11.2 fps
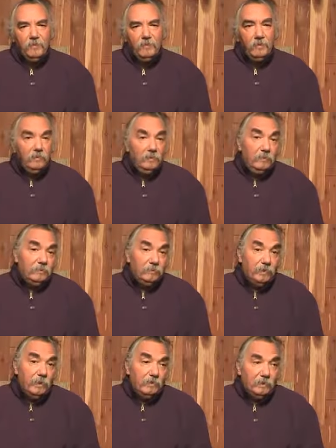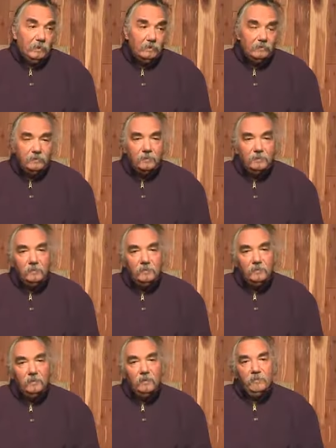So then it's a paradox.
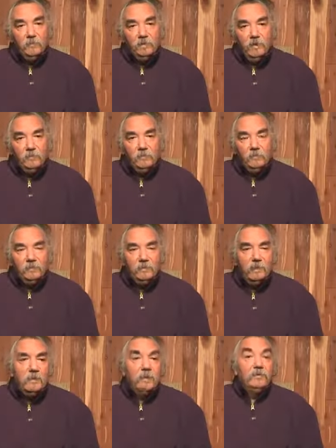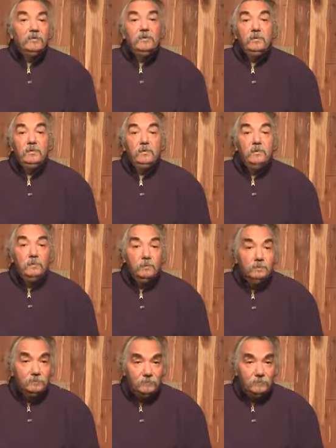You have the karma which has nothing to do with you,